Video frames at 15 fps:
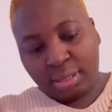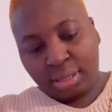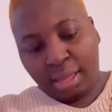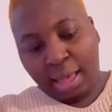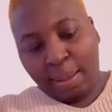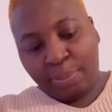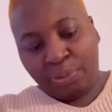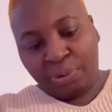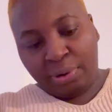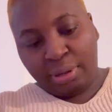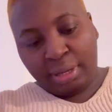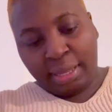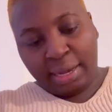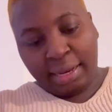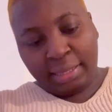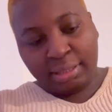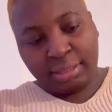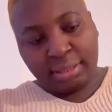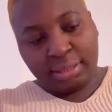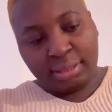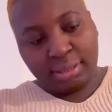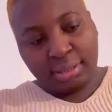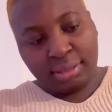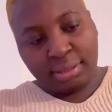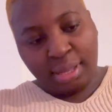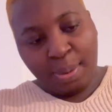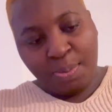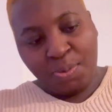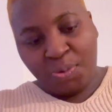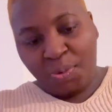I'm rocking it.
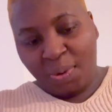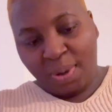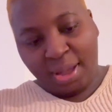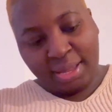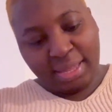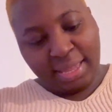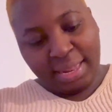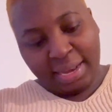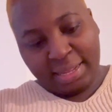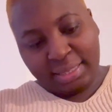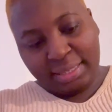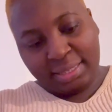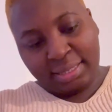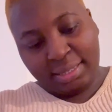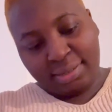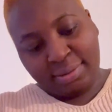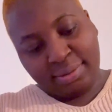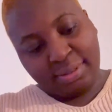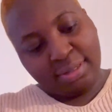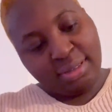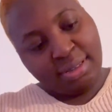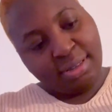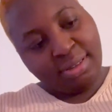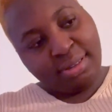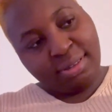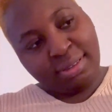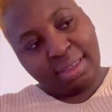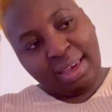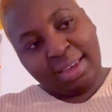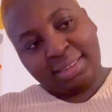I'm rocking it.
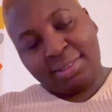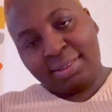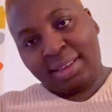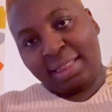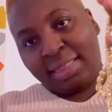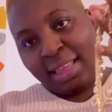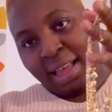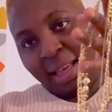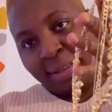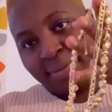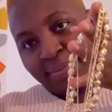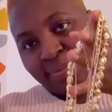Guys, look at that.